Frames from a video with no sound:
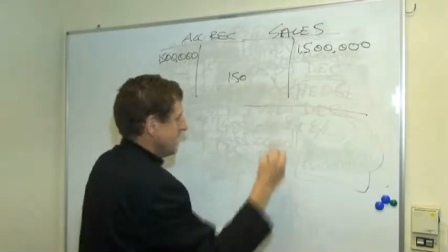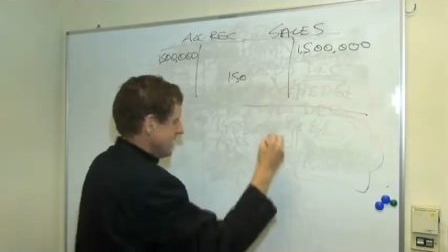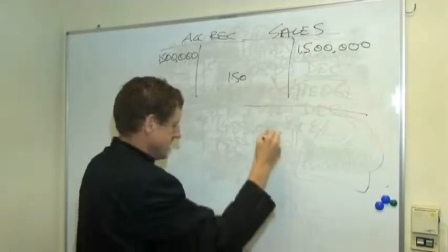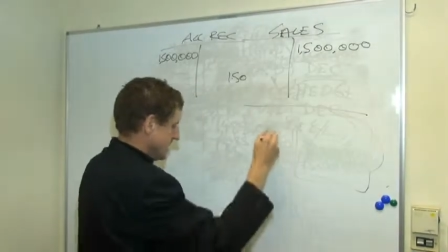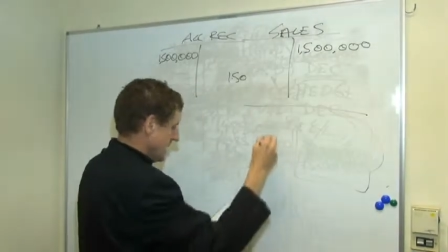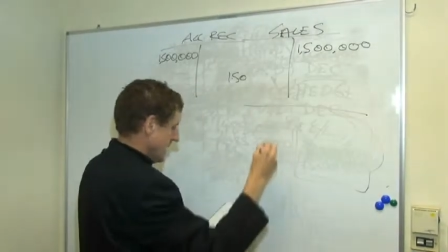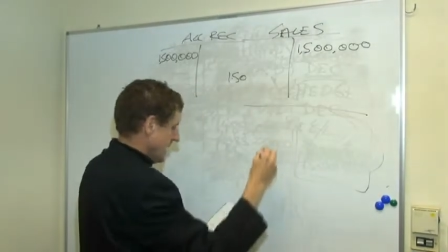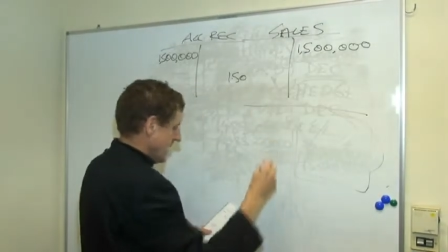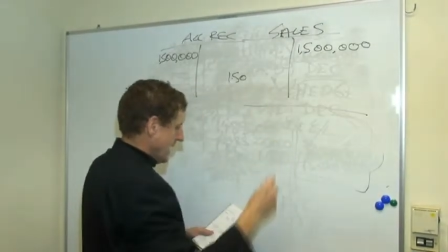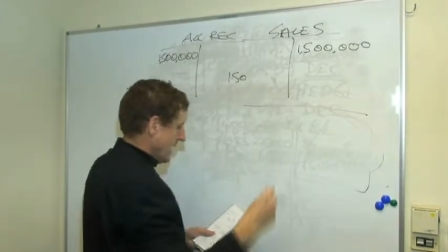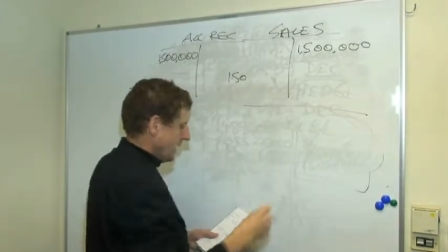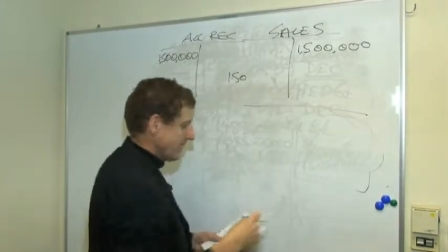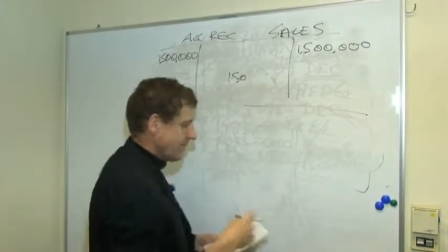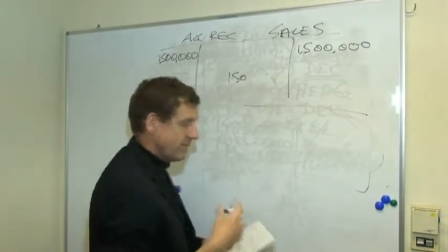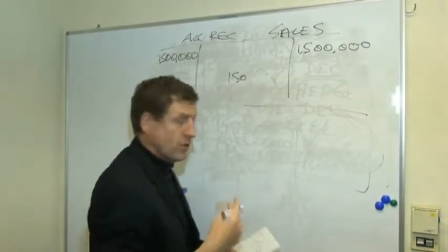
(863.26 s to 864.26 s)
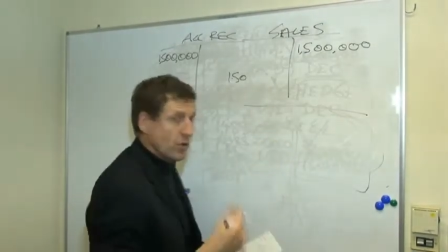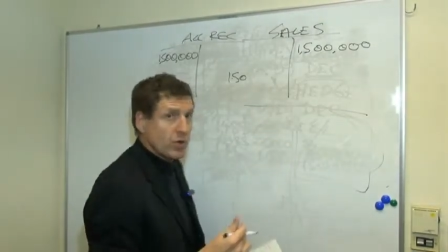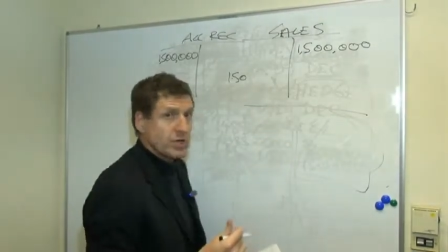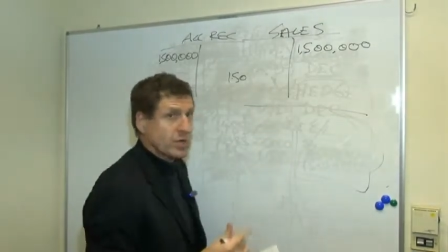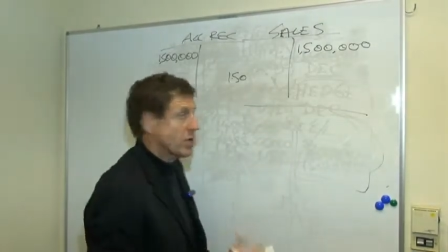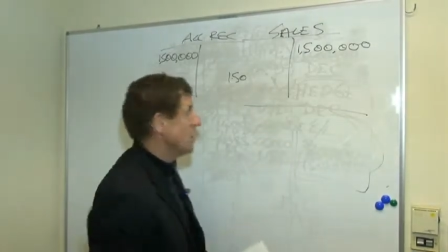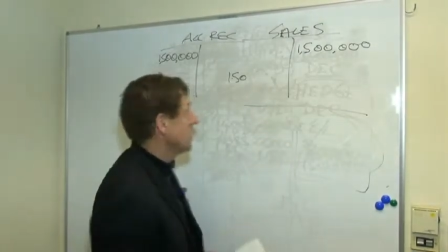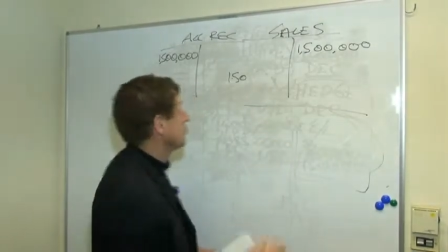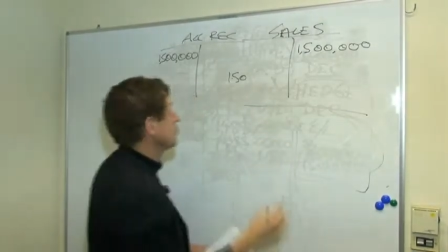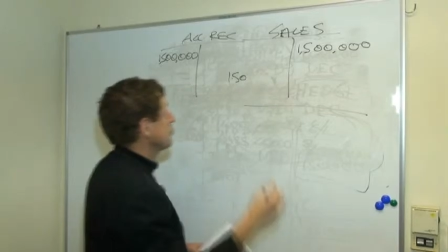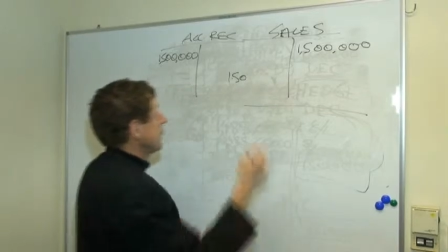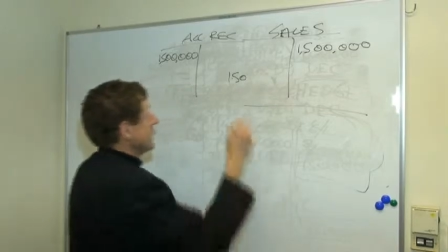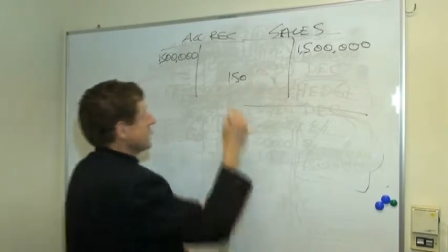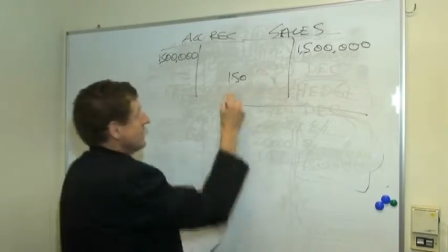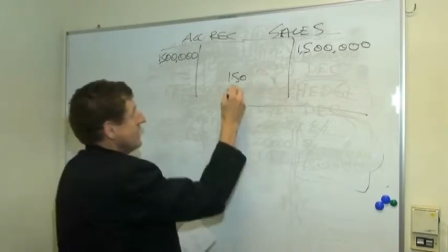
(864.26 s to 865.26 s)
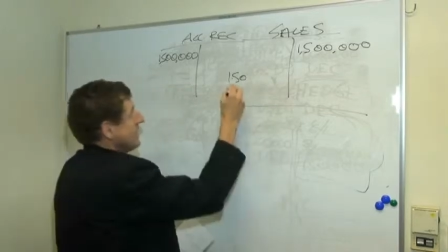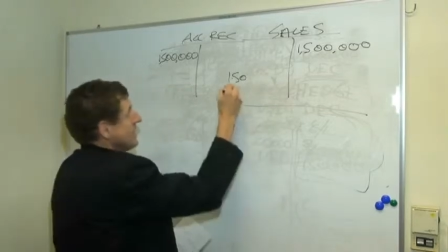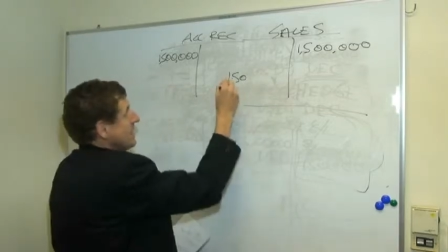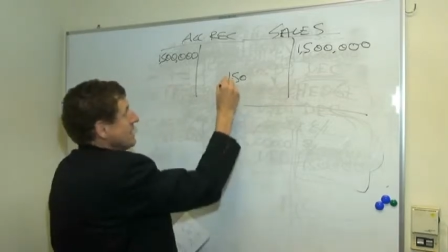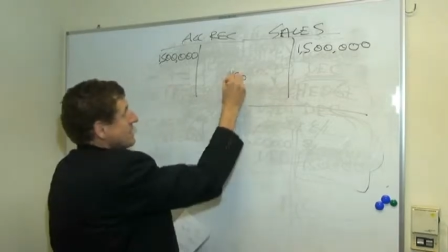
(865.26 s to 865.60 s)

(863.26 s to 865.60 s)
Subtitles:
is a forward contract.